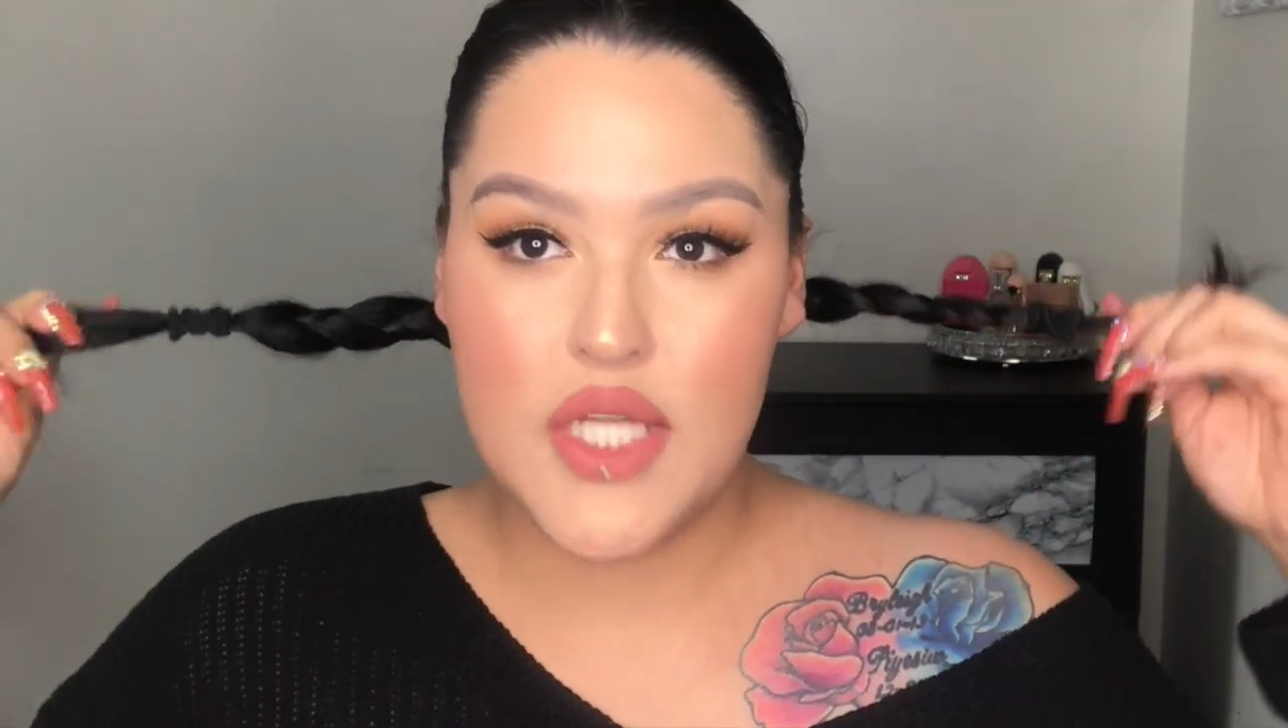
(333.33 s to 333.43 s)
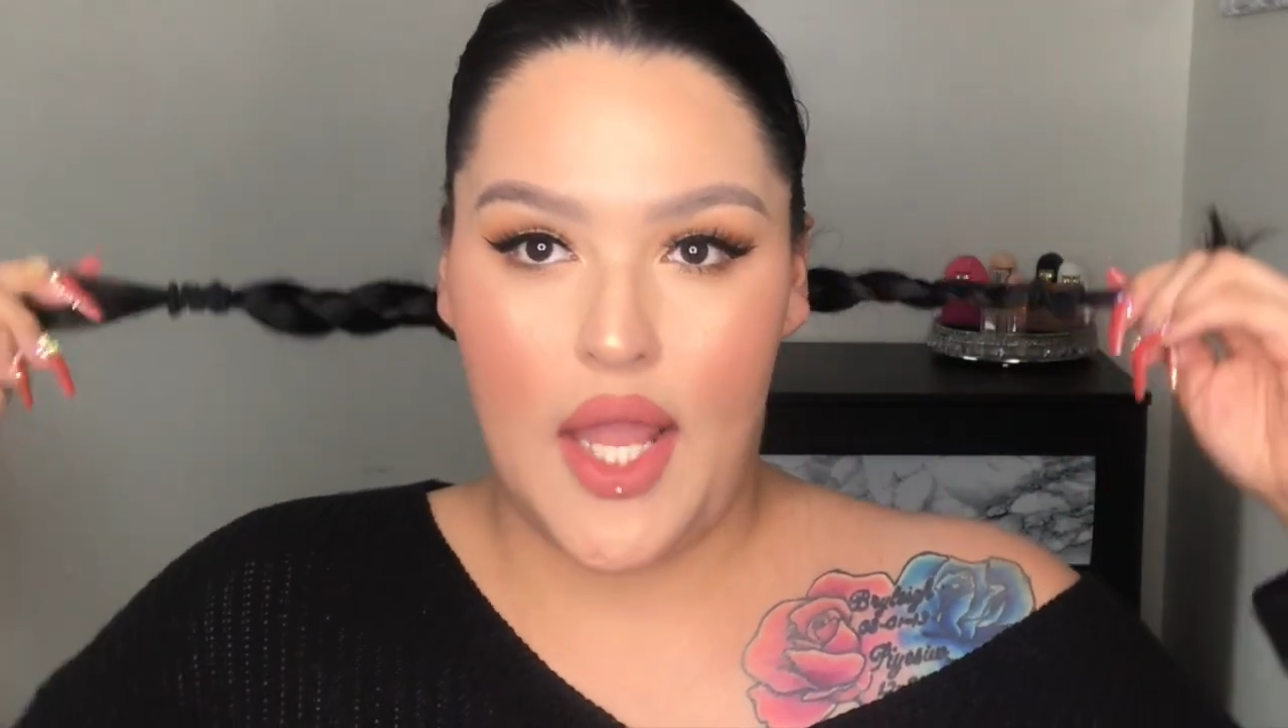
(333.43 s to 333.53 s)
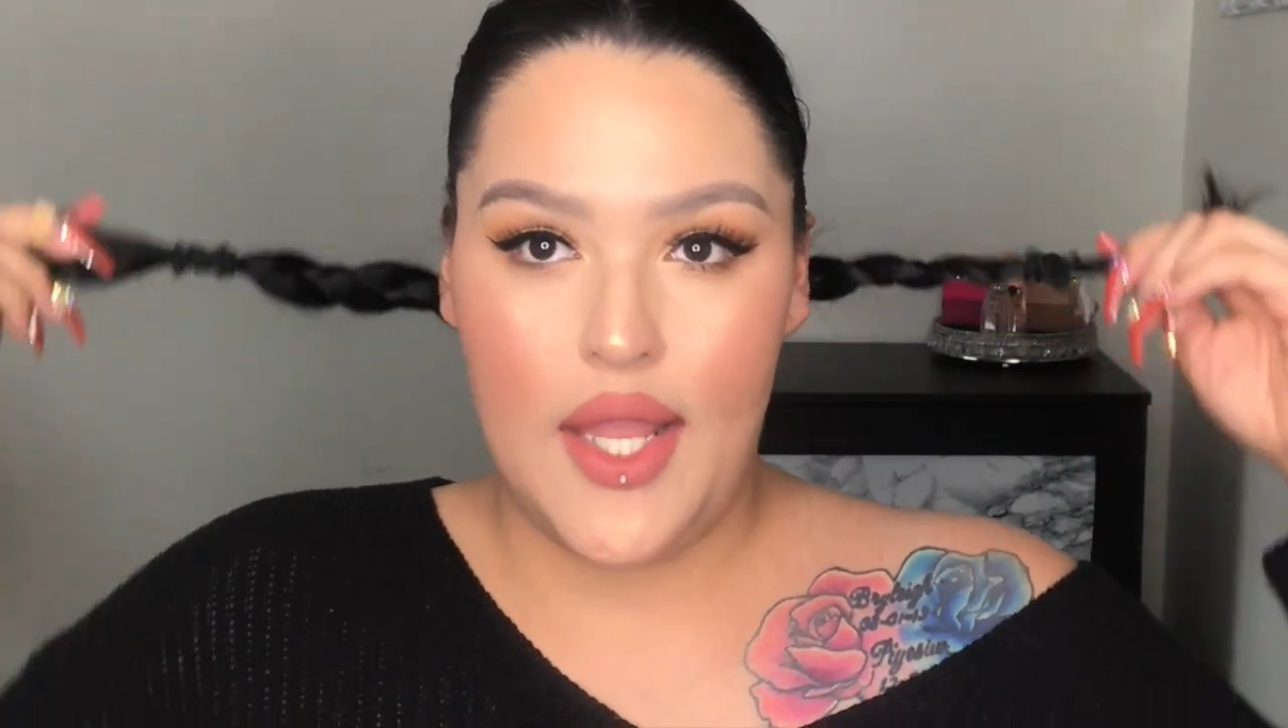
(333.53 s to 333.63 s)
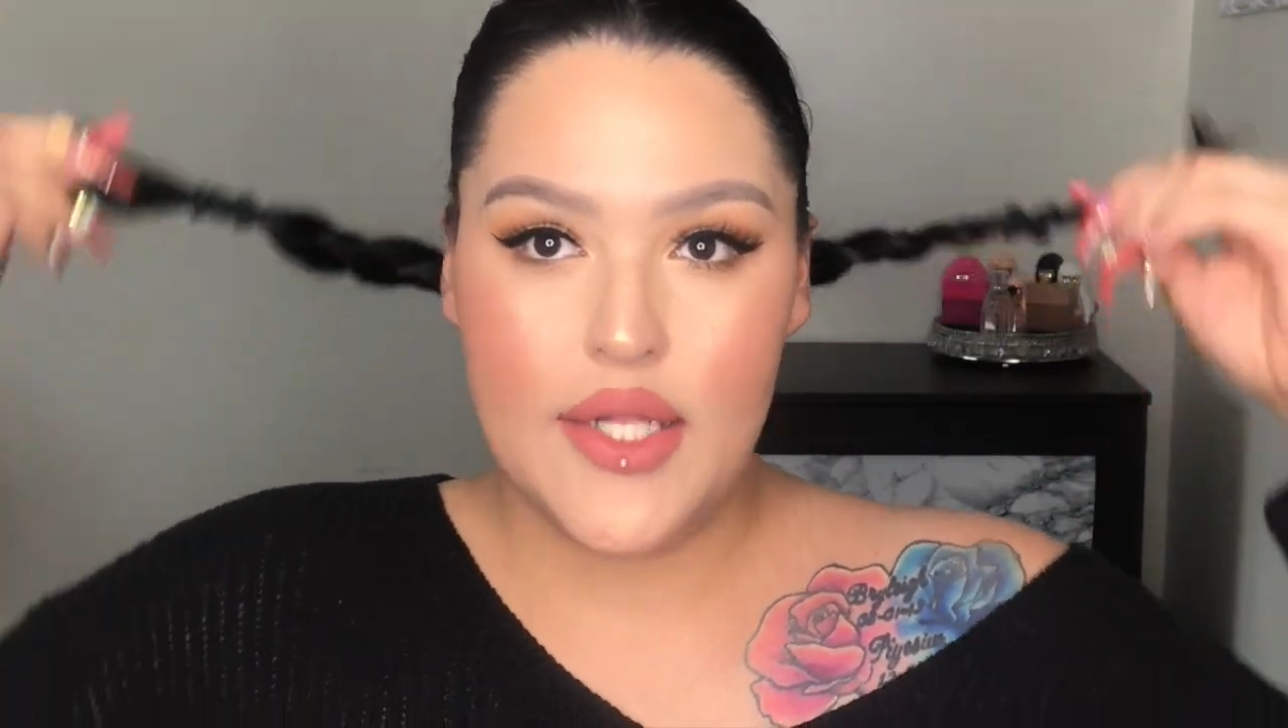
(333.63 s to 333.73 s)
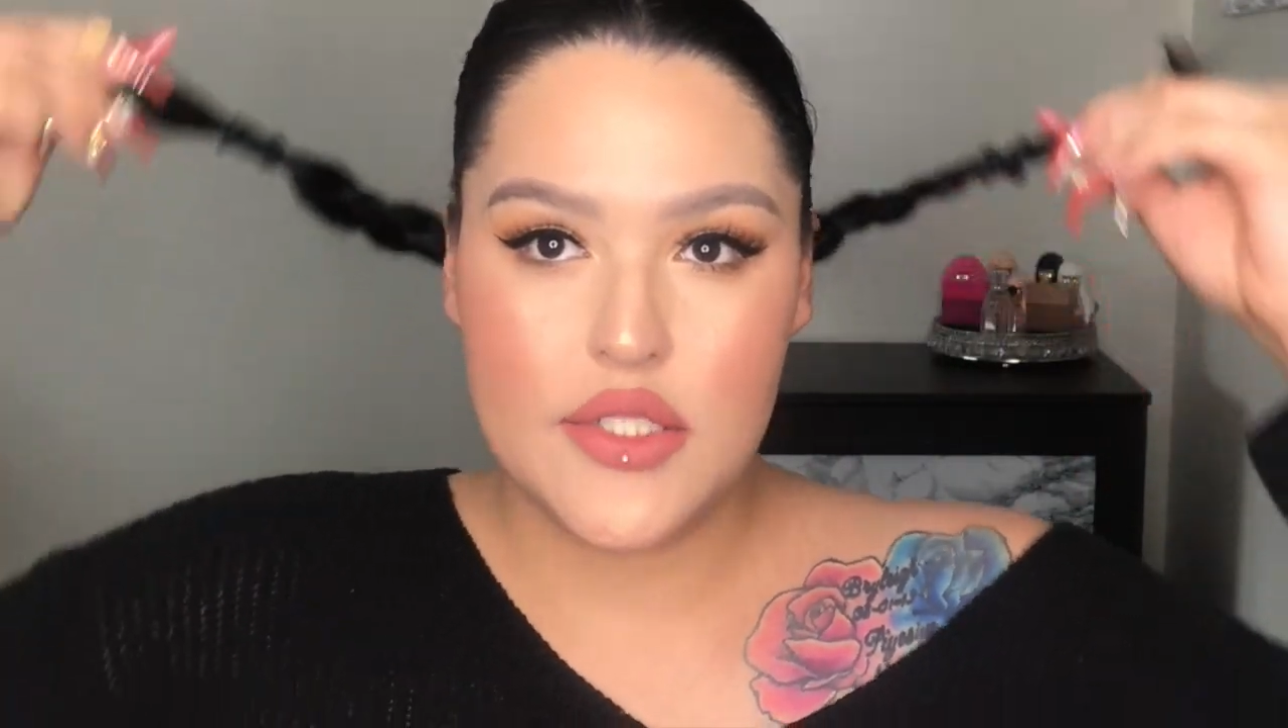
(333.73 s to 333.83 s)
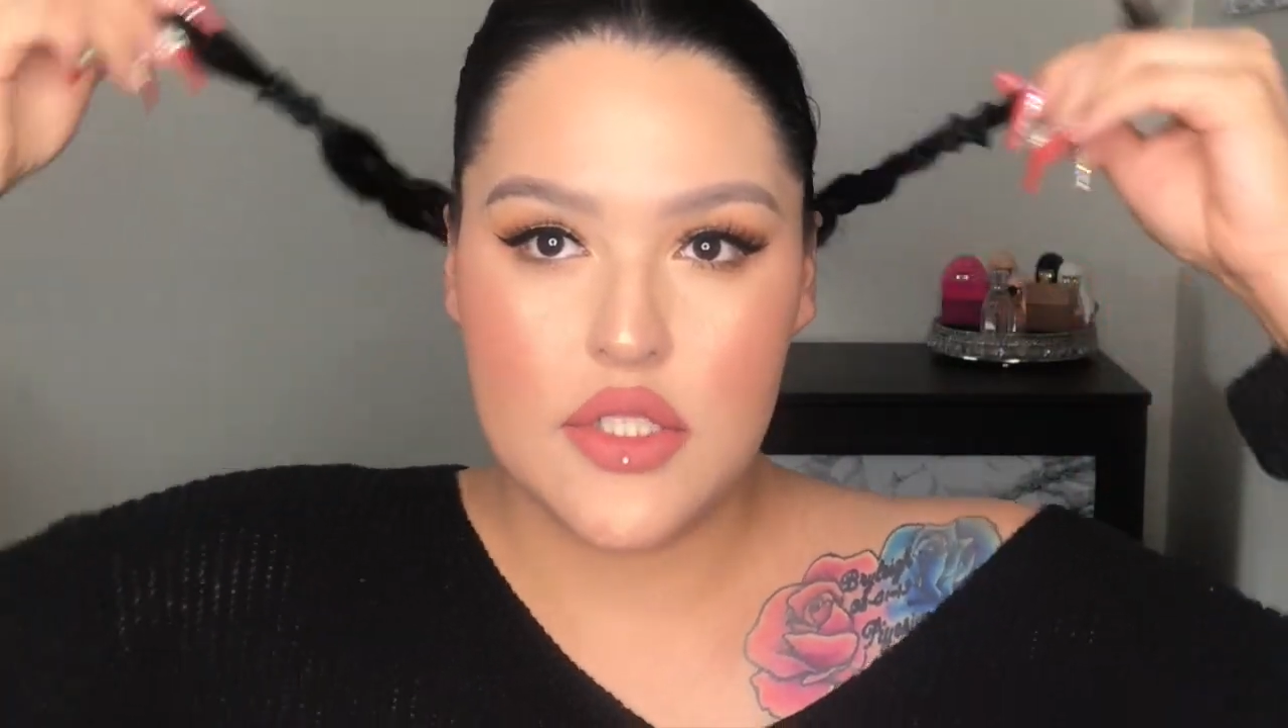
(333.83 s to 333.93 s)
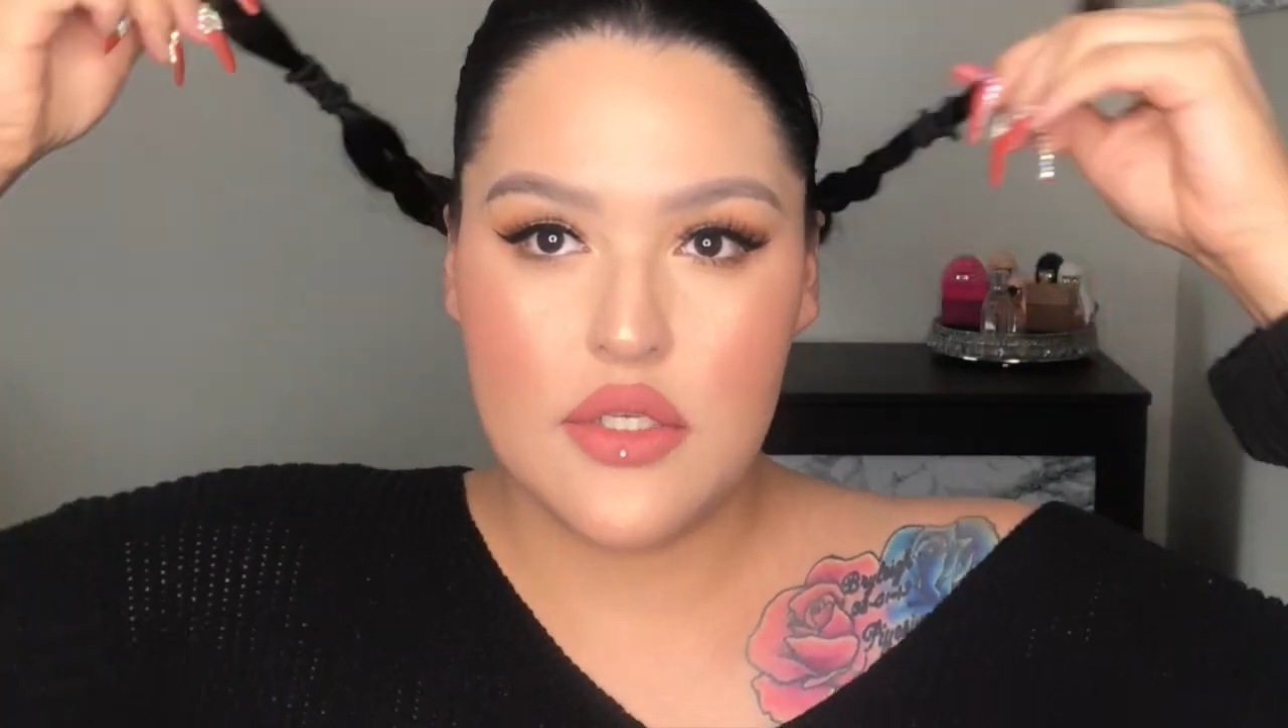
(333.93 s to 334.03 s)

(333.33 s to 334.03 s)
tight.